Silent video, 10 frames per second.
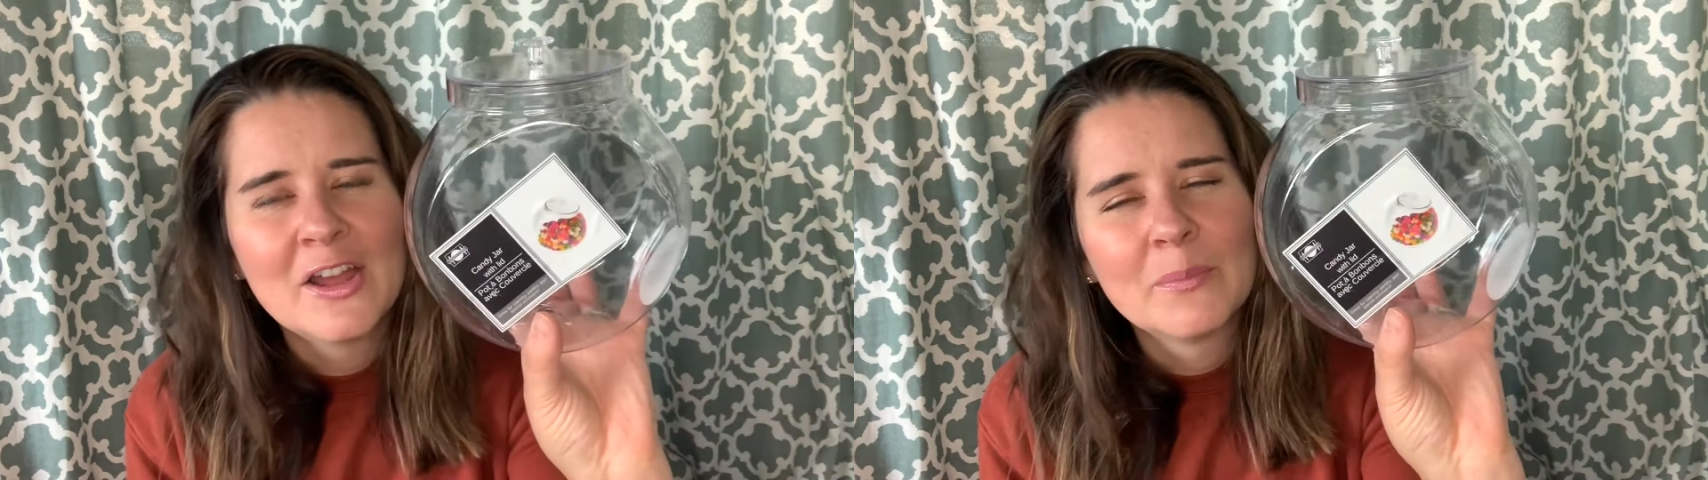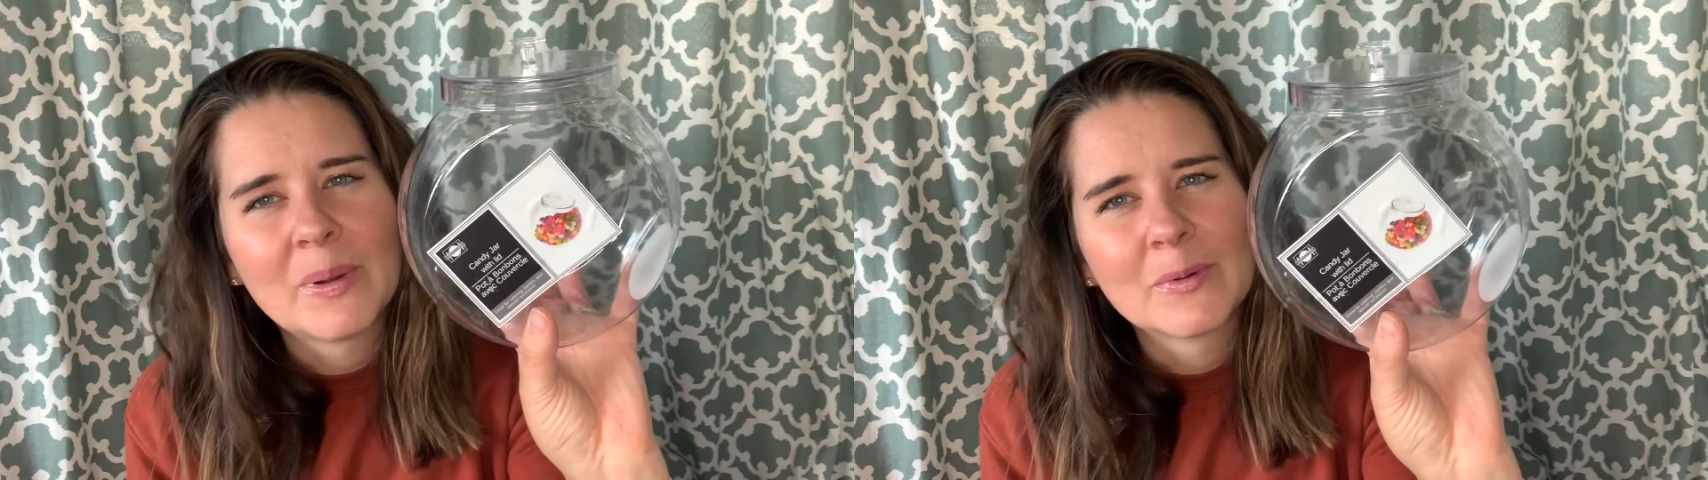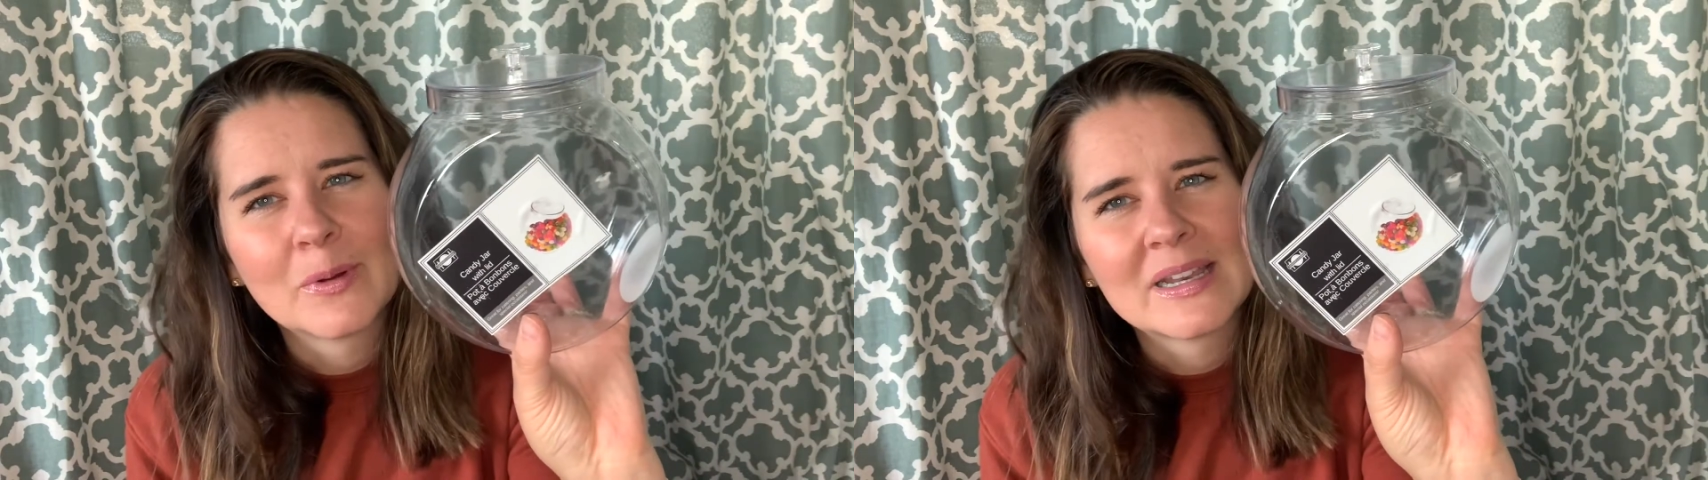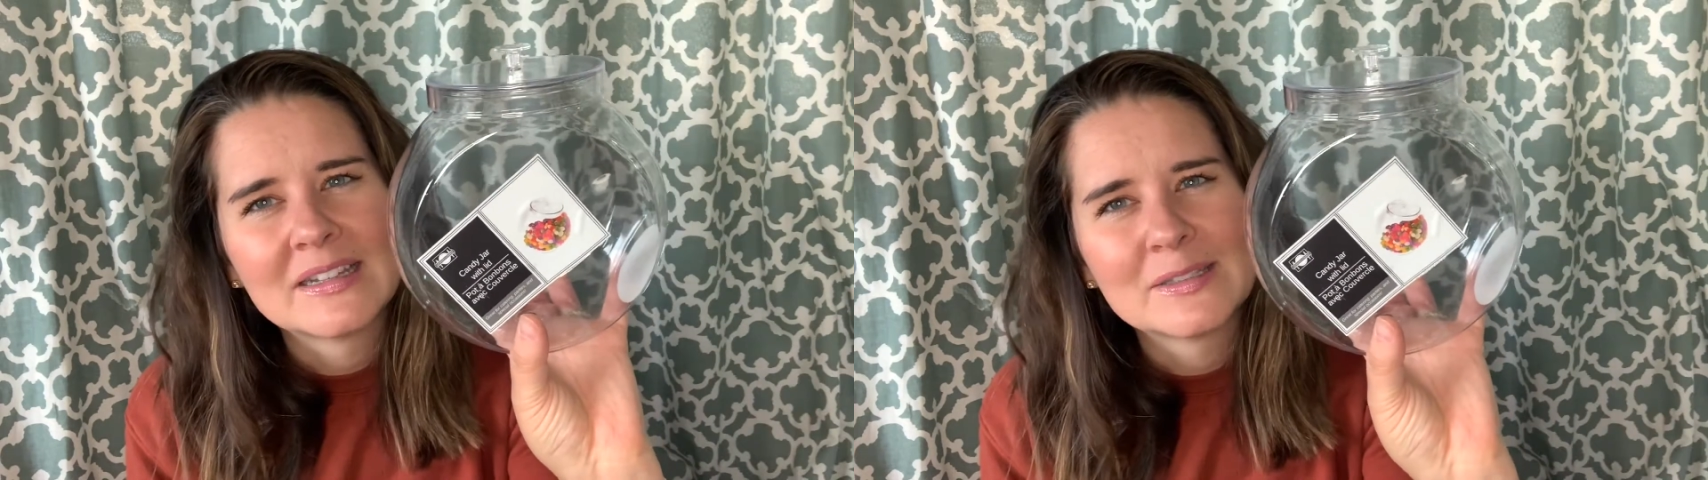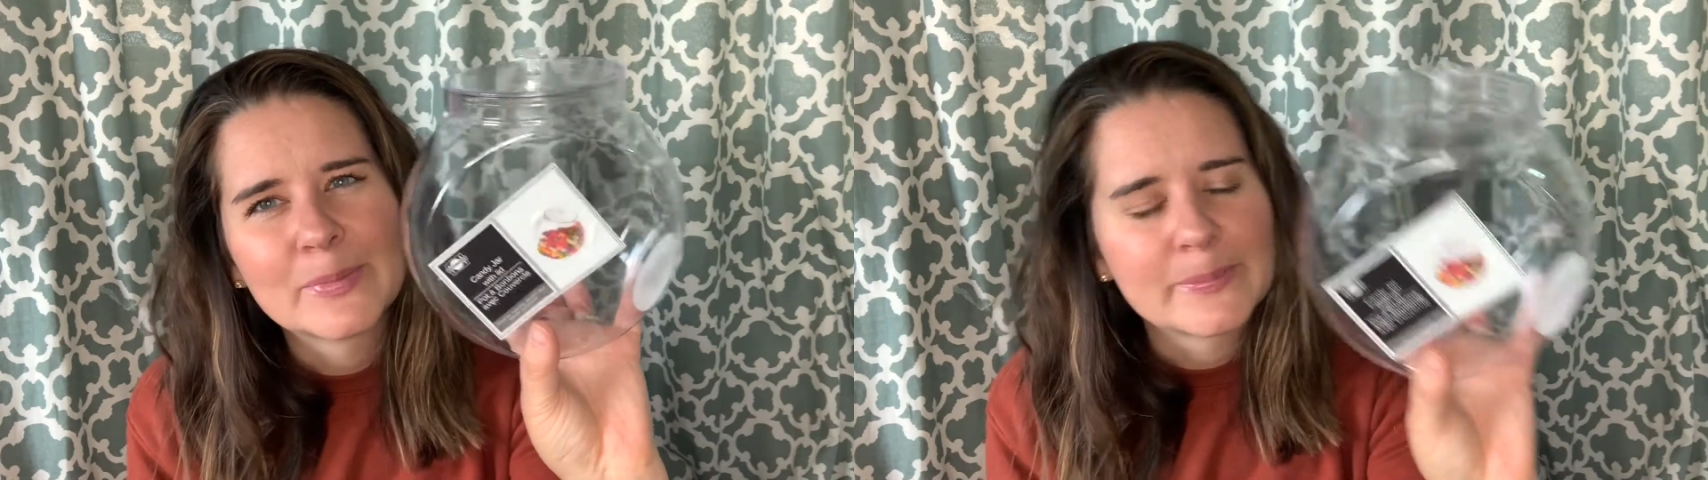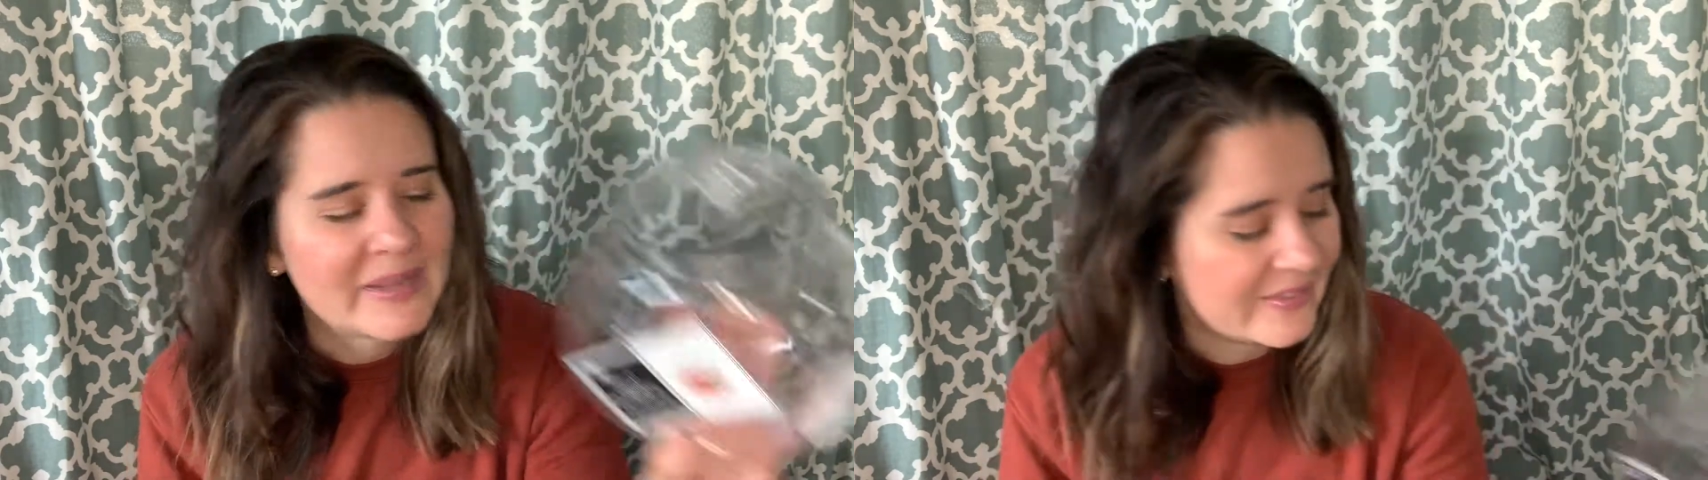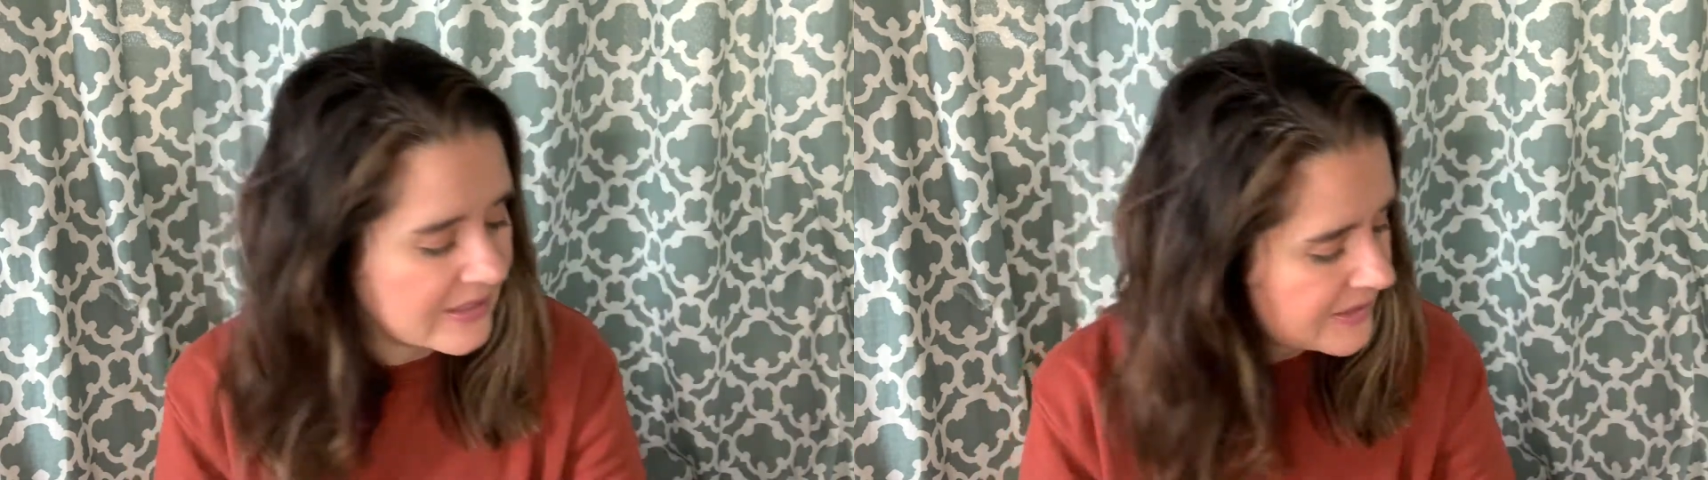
I'm going to spray paint this.